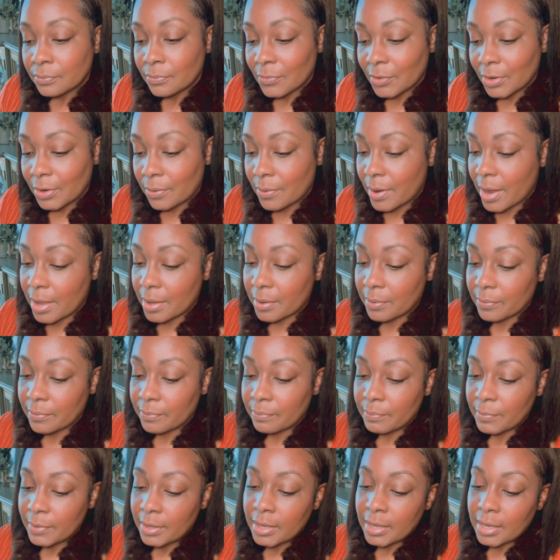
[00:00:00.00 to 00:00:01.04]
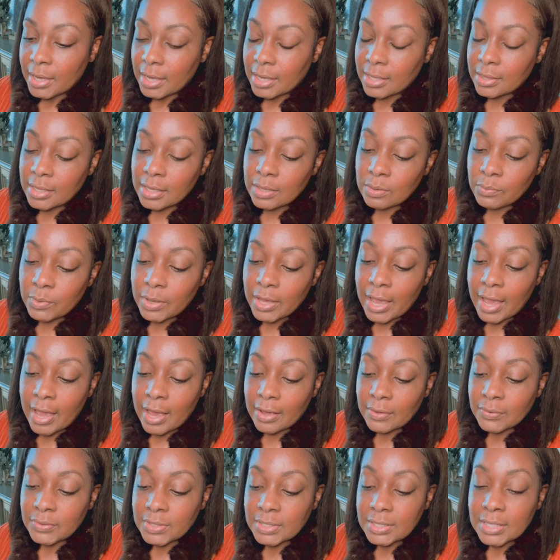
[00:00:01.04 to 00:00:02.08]
All right. And then we
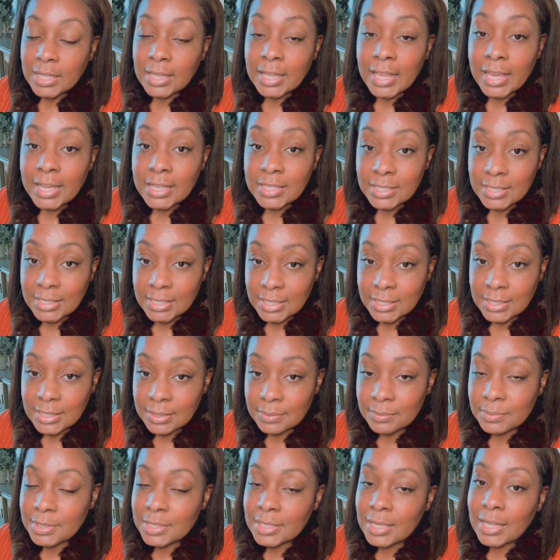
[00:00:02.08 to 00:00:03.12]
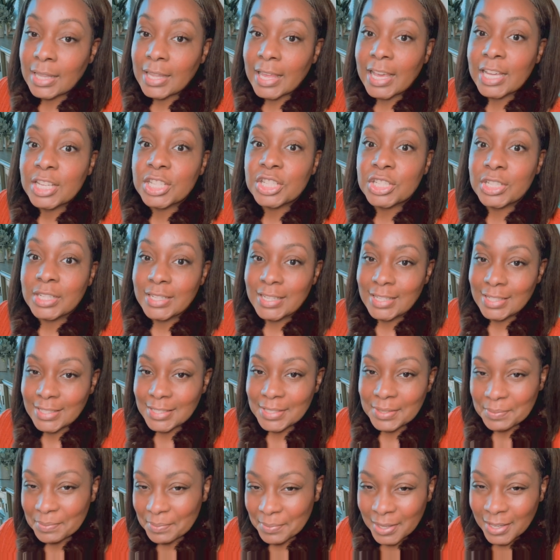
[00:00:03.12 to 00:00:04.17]
have
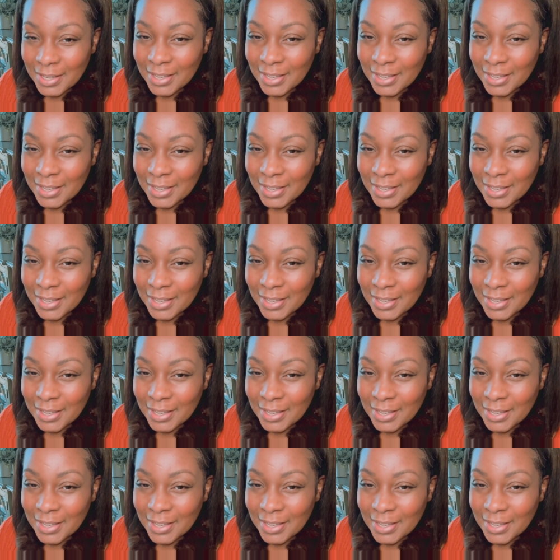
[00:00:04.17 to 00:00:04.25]
selectionism.